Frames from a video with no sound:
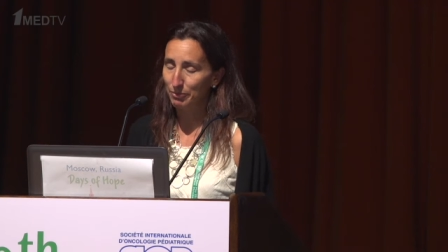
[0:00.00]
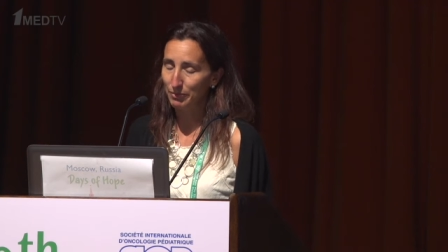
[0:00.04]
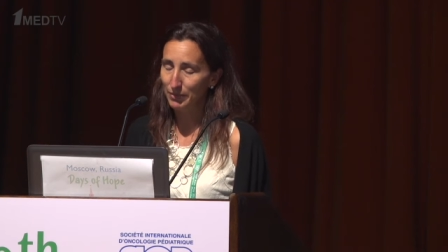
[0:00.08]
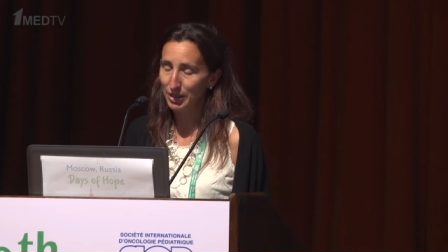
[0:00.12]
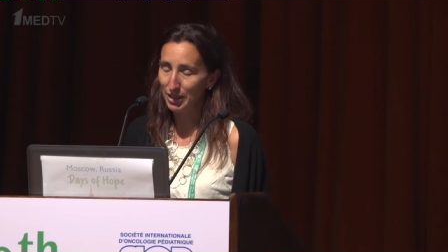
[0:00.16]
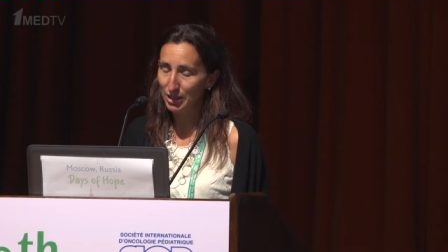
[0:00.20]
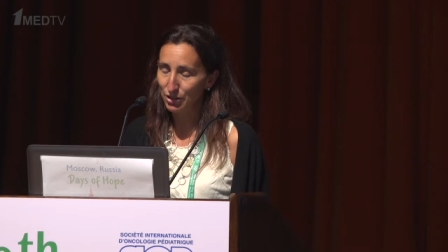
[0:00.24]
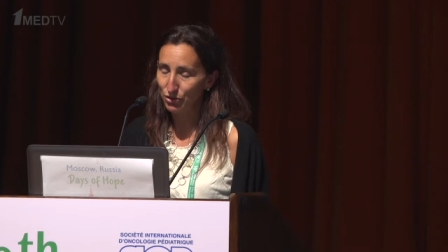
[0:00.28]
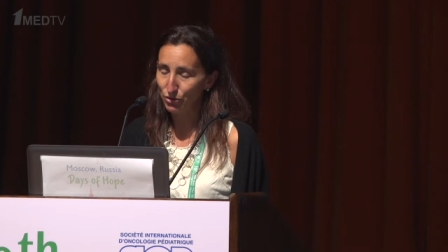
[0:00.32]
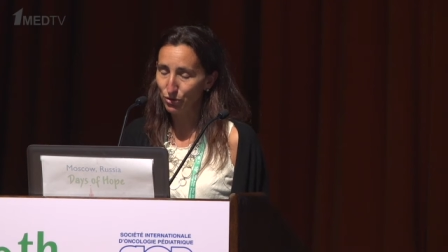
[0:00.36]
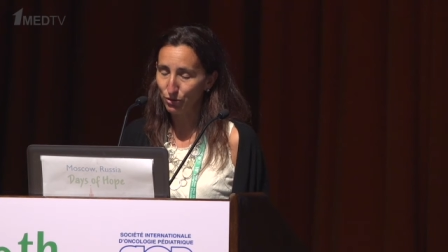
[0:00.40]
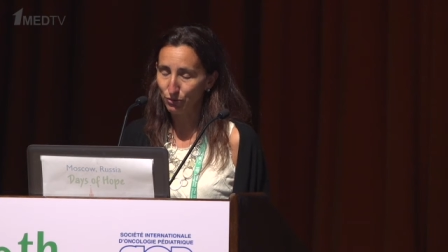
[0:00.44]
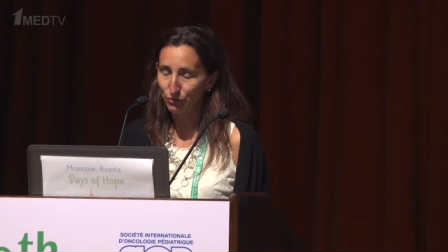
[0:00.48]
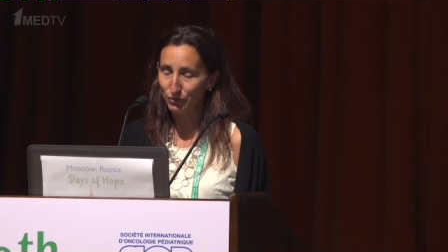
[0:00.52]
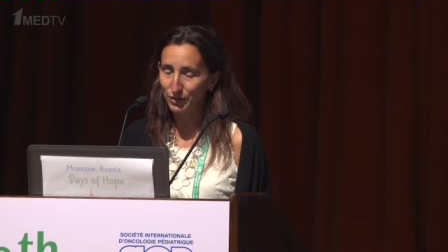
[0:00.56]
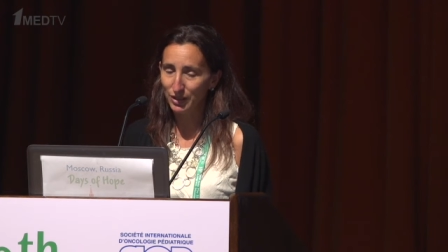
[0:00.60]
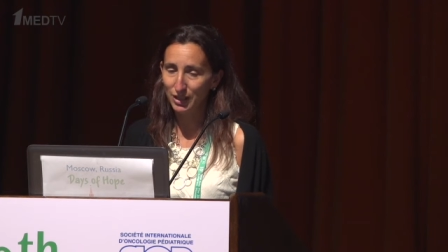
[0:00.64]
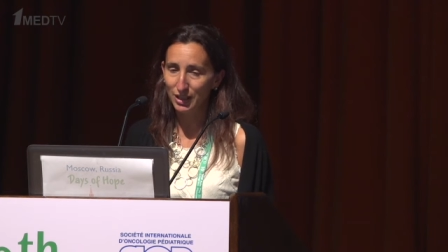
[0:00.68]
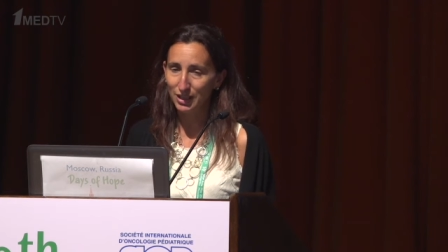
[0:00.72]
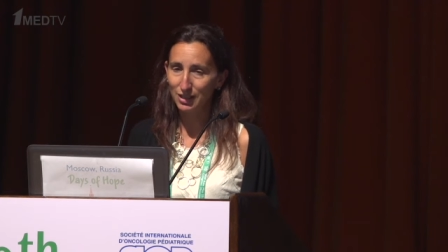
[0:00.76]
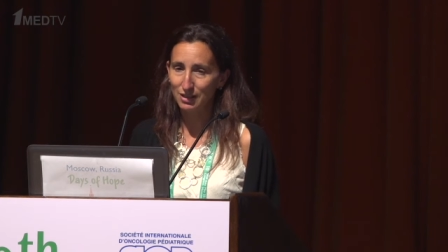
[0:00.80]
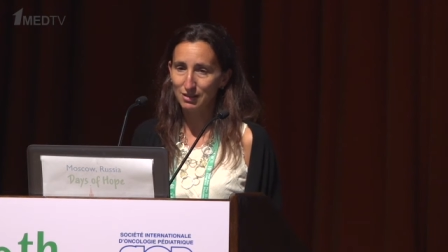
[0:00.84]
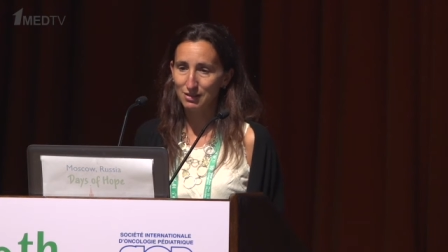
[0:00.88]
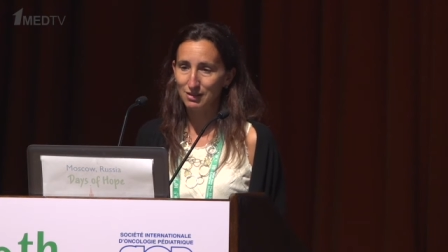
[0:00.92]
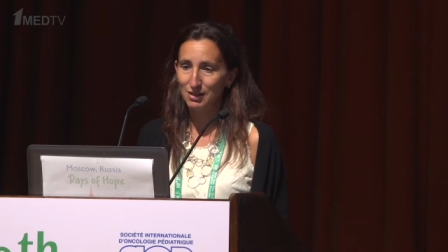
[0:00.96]
enteral
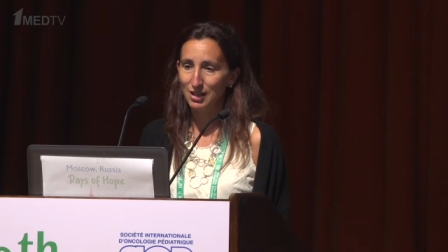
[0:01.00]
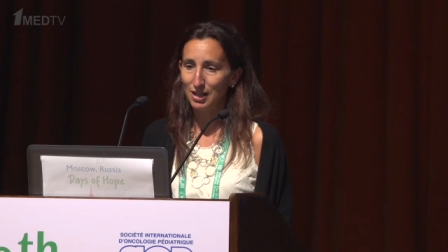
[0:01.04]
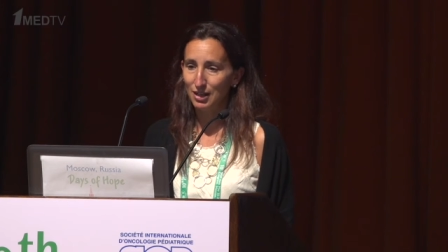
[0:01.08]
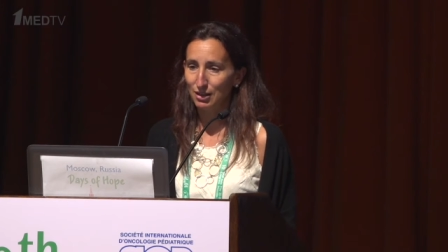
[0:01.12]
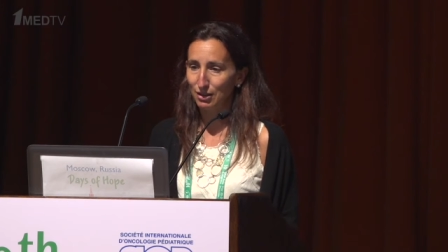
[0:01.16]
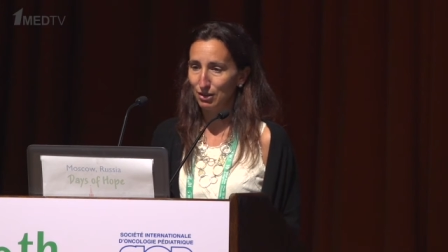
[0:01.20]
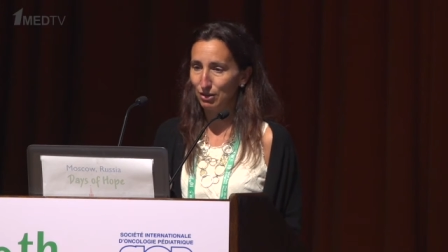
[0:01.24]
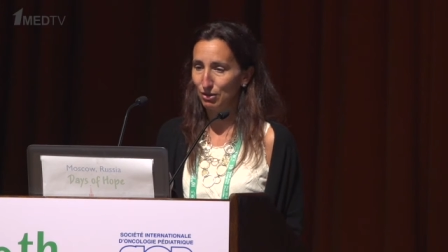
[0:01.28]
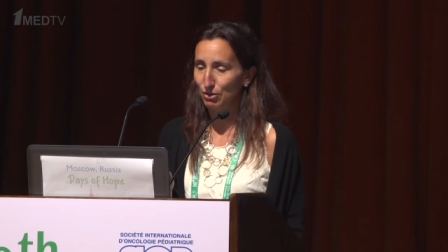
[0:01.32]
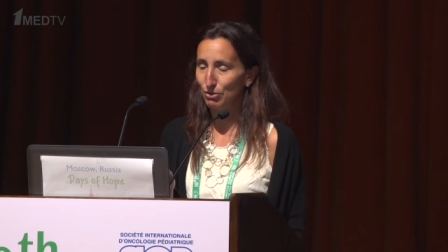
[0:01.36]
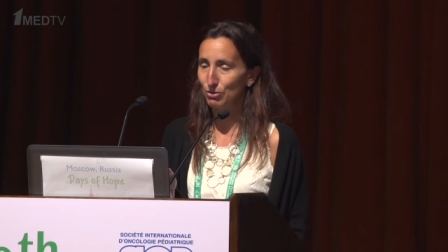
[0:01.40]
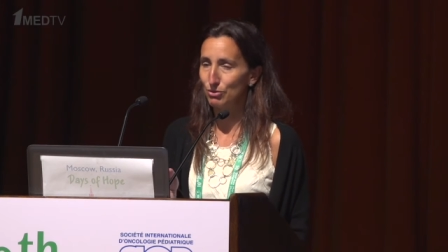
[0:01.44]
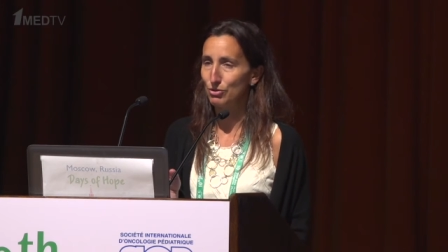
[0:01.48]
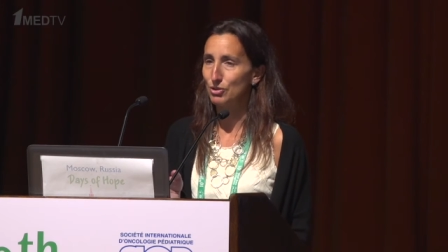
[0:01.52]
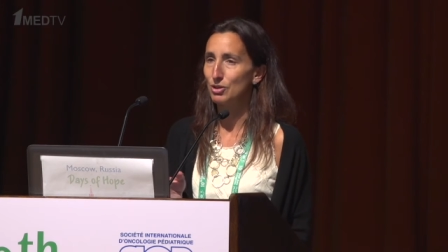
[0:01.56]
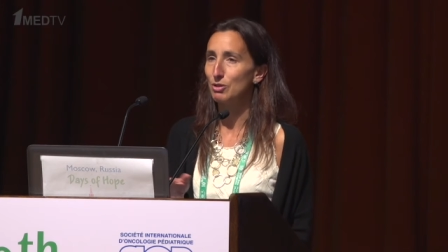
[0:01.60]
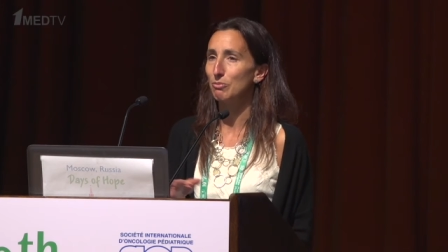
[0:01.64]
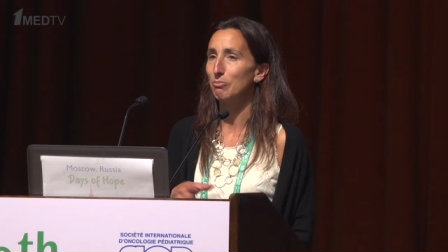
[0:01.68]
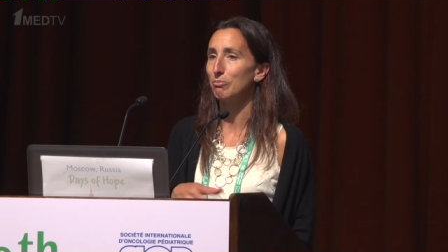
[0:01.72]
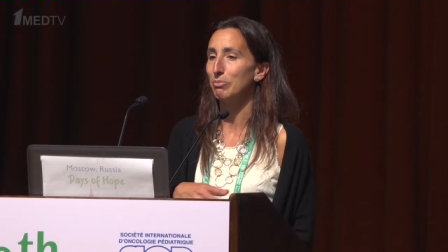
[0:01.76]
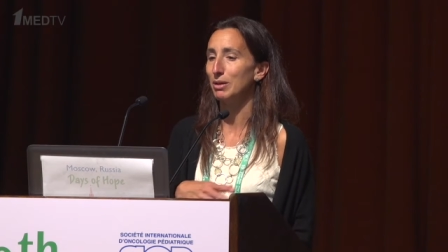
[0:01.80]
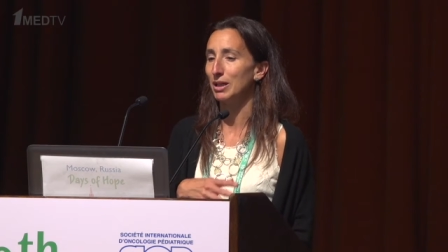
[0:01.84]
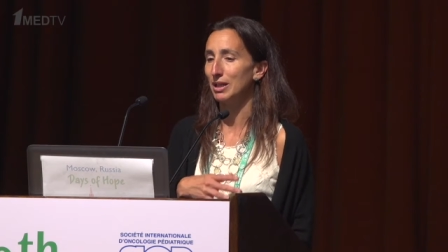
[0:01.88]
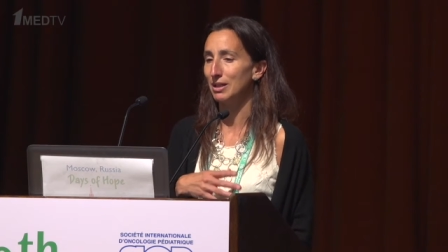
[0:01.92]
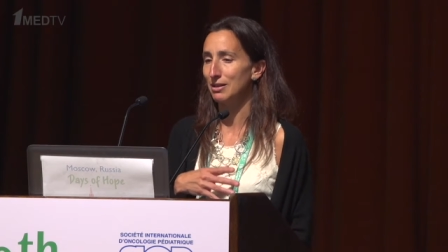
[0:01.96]
feeding is not used,
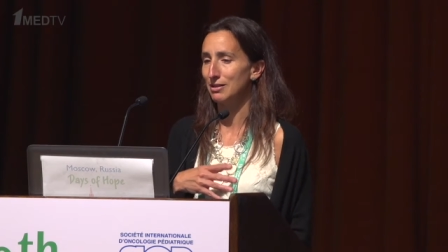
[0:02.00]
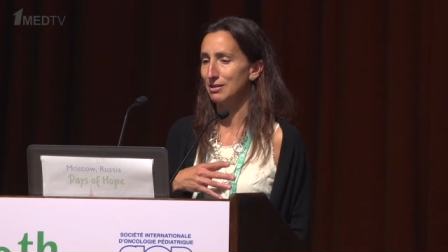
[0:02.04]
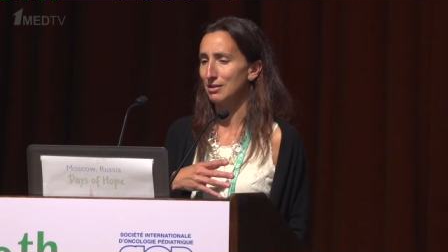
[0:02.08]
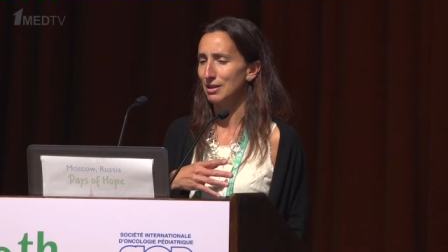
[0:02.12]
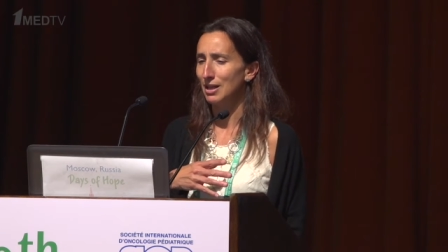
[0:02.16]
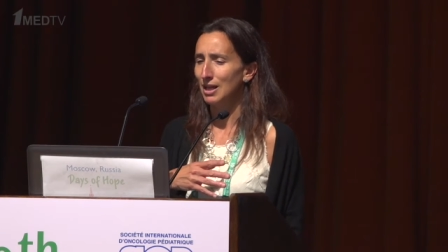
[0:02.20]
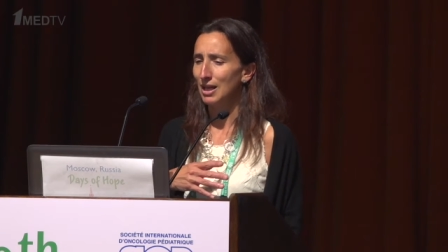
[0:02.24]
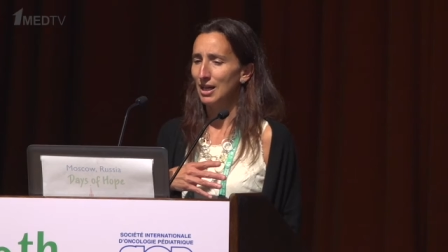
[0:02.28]
but